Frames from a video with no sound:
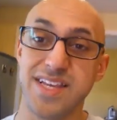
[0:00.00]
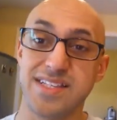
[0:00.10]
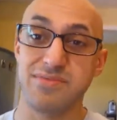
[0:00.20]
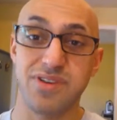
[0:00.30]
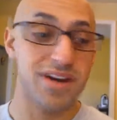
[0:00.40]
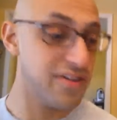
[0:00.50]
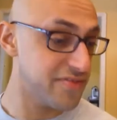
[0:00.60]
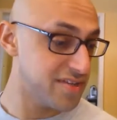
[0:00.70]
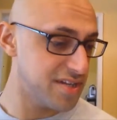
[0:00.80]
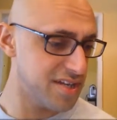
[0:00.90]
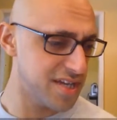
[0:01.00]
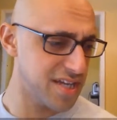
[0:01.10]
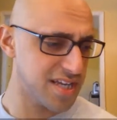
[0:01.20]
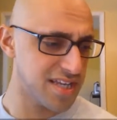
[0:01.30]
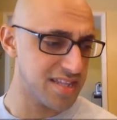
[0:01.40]
Get some coffee
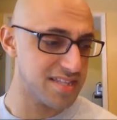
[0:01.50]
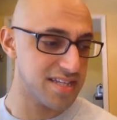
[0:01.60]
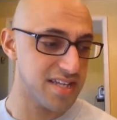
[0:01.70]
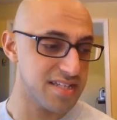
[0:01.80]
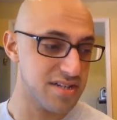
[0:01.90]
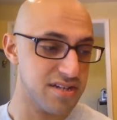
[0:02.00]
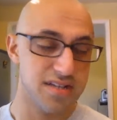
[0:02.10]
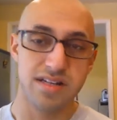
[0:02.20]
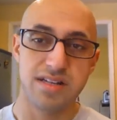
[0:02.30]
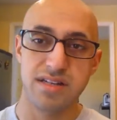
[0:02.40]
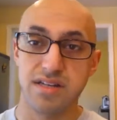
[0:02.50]
and get this day started.